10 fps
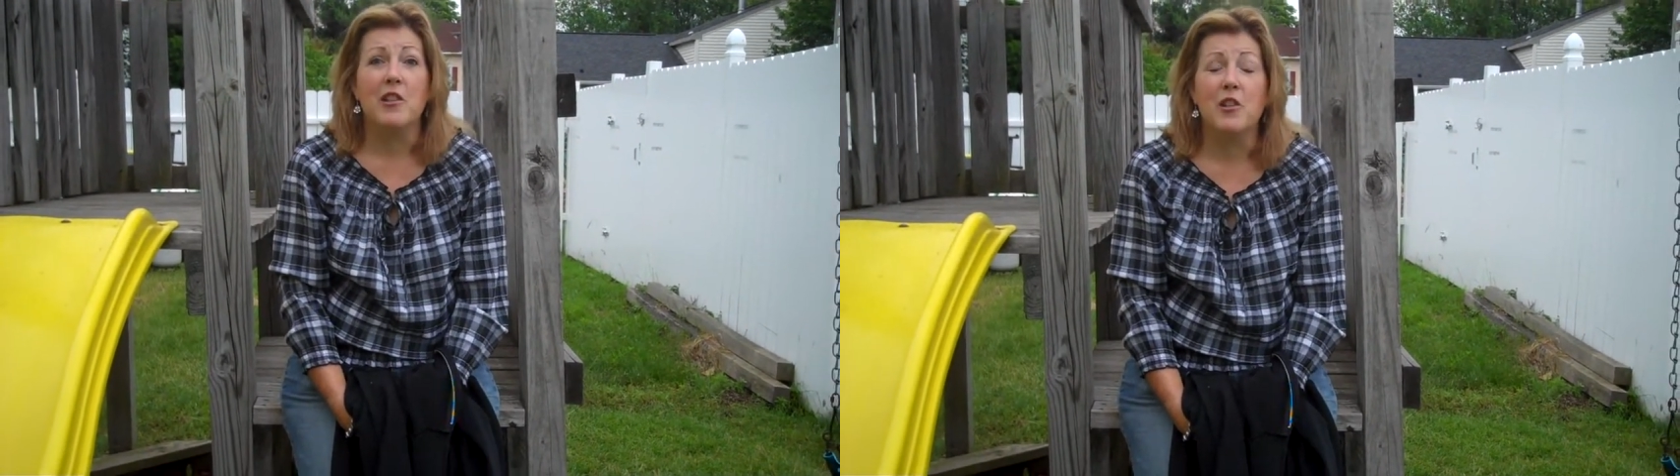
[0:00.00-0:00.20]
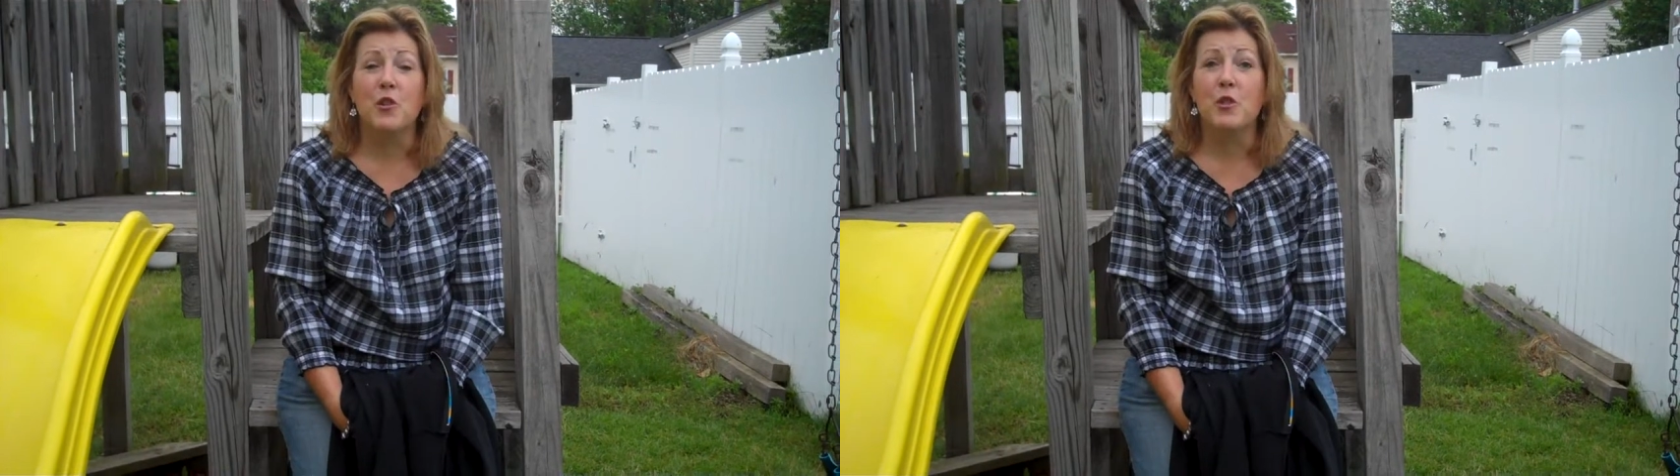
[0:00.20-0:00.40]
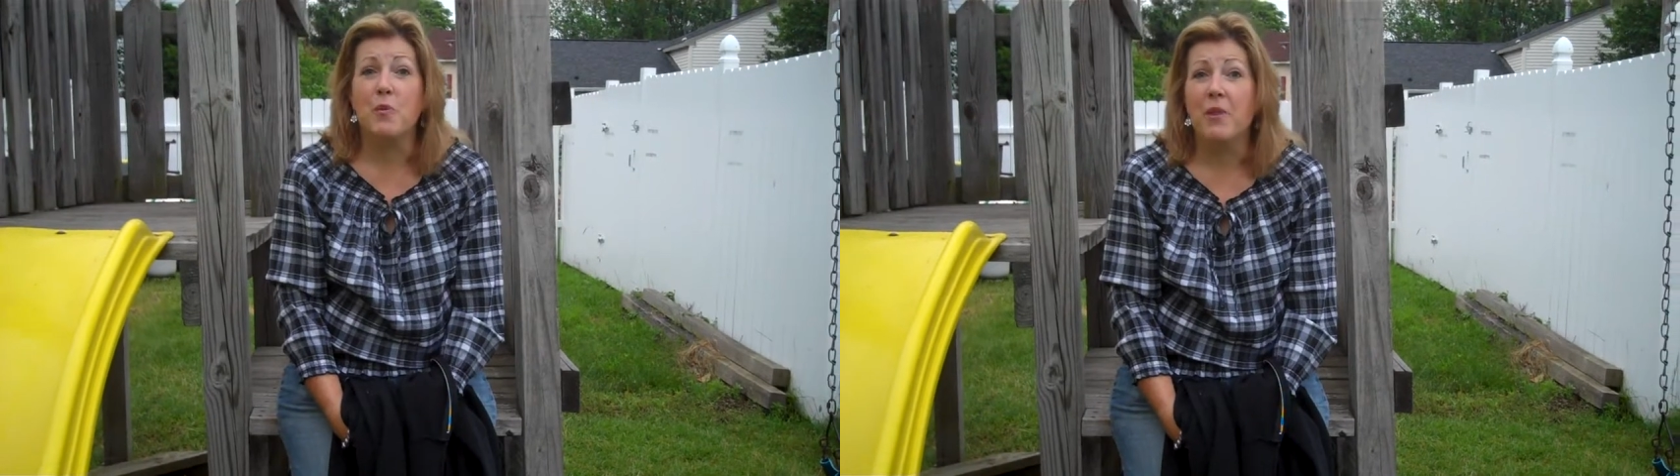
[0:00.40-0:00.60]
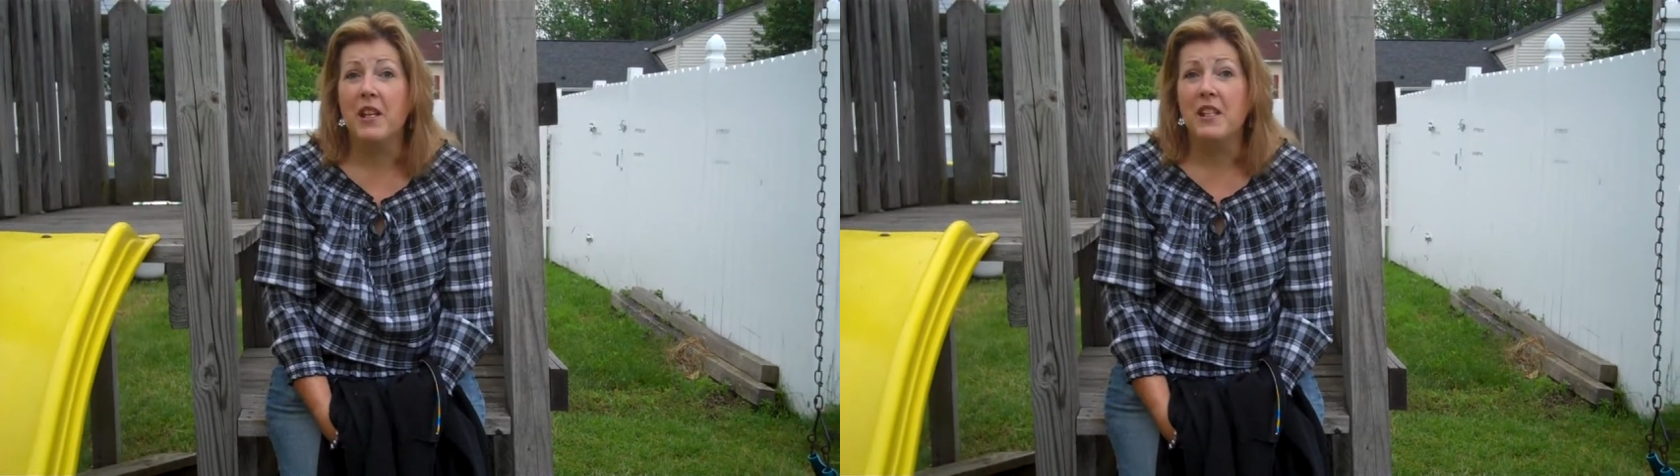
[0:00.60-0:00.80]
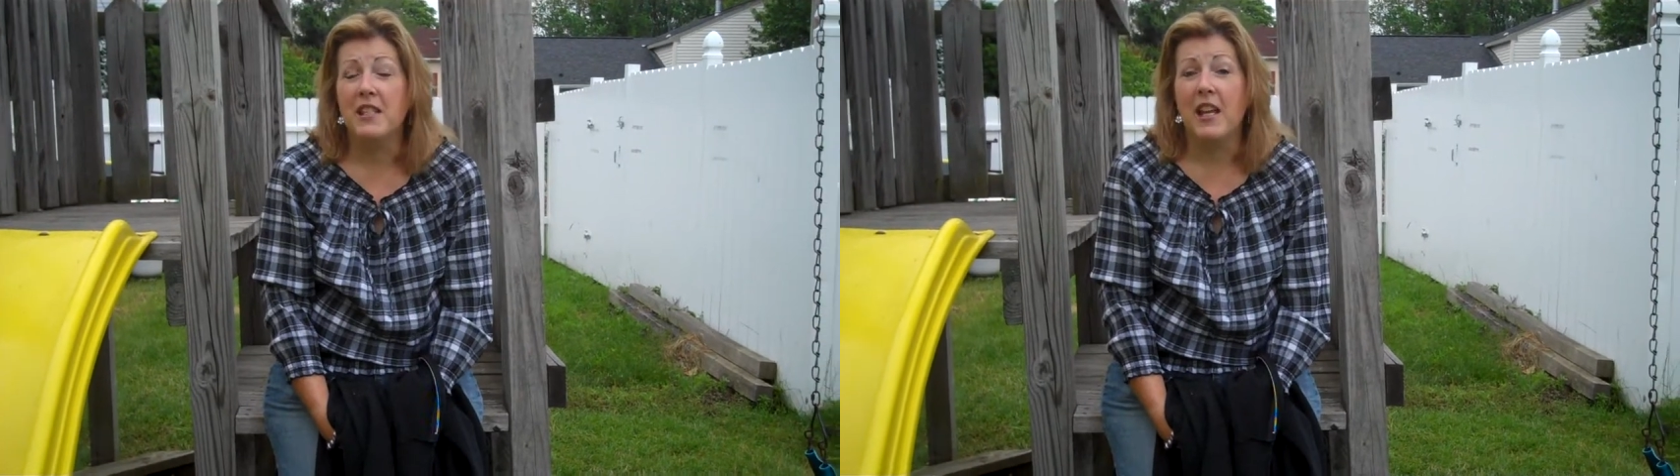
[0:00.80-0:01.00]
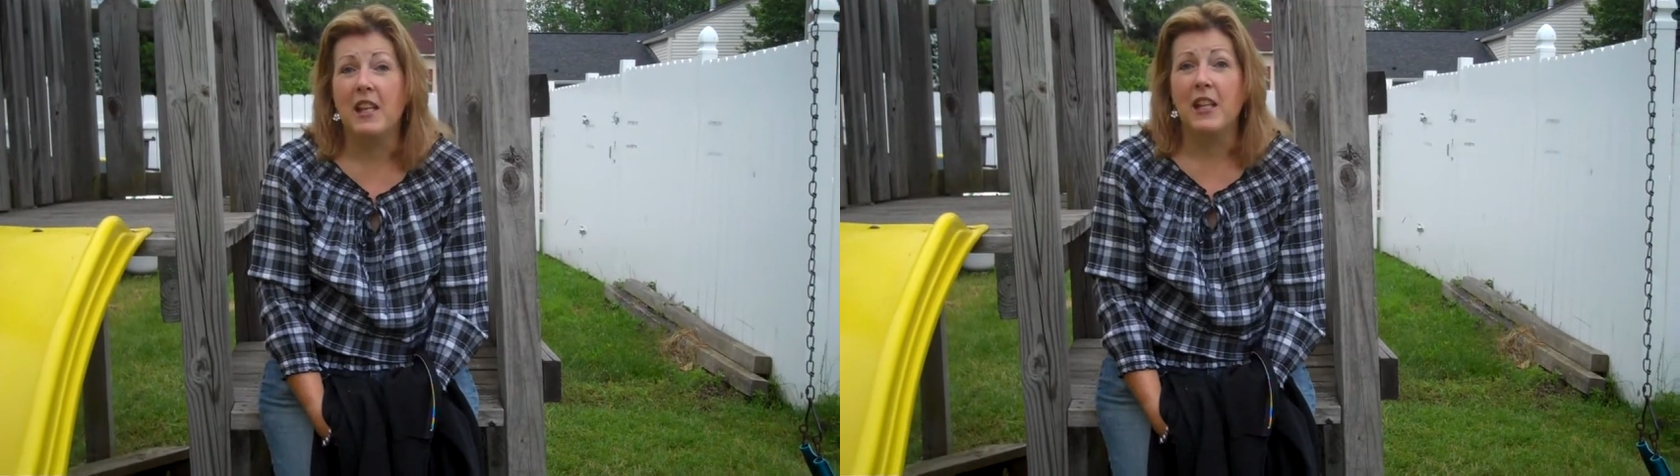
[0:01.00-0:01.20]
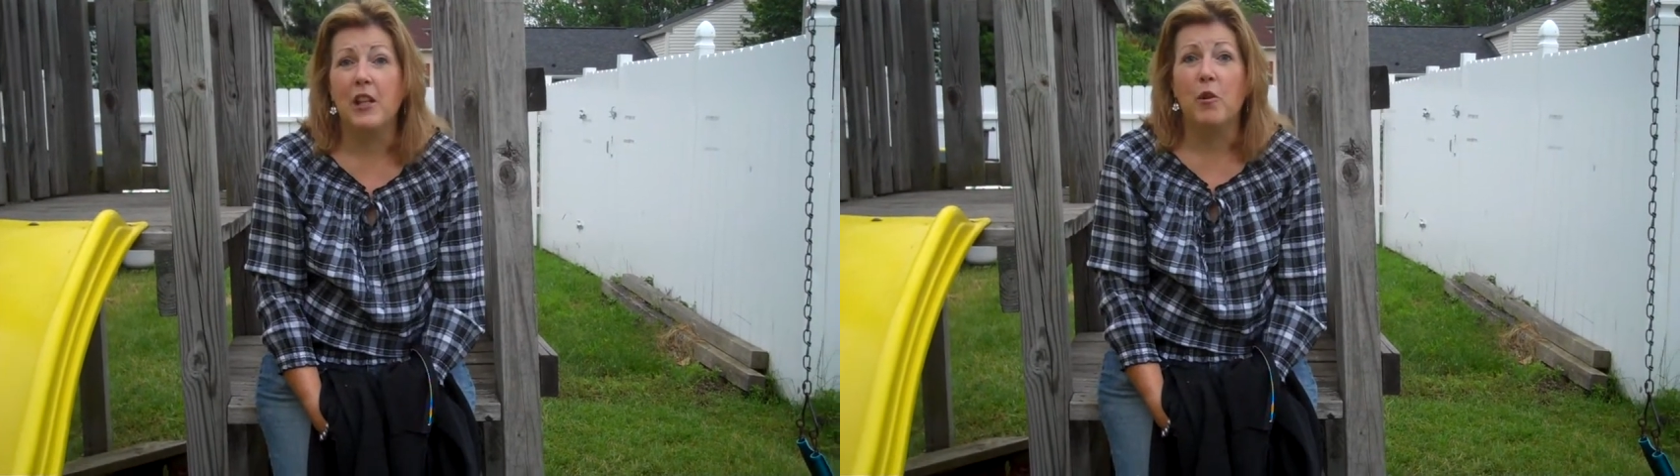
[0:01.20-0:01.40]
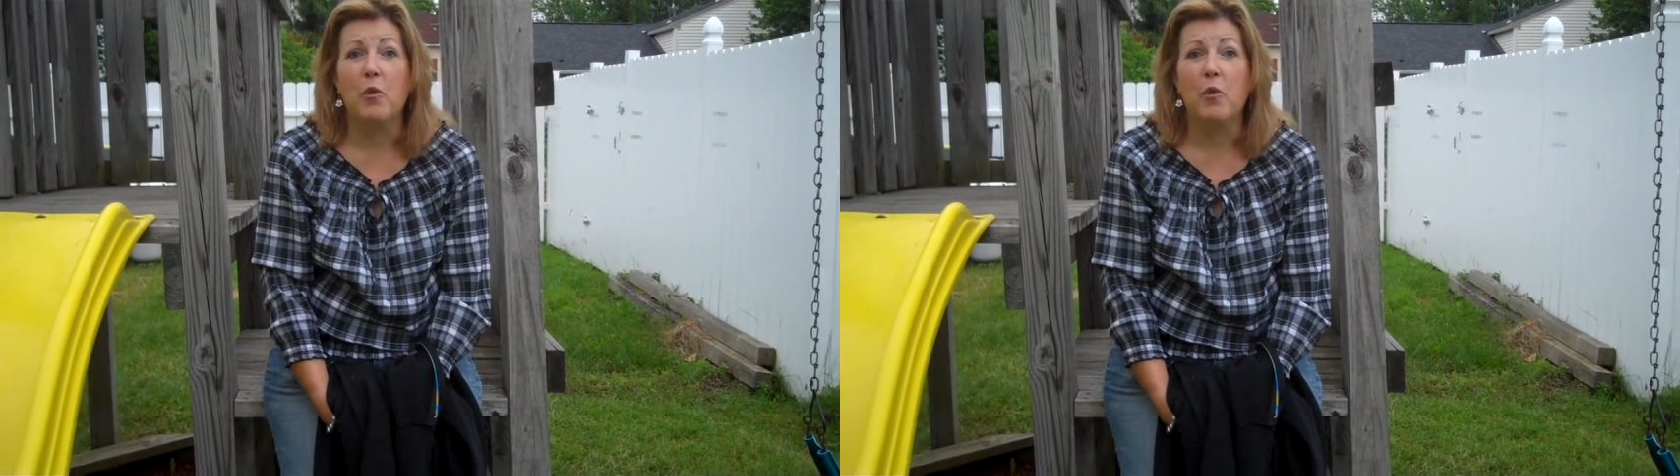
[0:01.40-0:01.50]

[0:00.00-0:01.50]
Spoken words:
So some things that, you know,